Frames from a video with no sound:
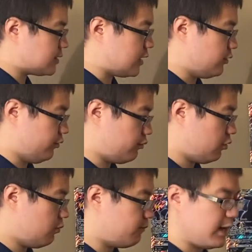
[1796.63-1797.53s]
state the
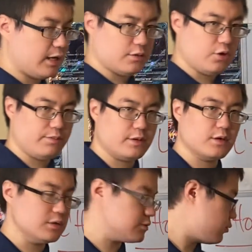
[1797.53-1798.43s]
rule by
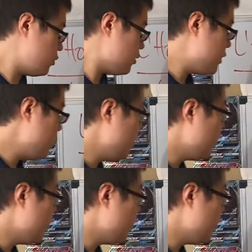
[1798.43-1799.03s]
L'Hopital's rule.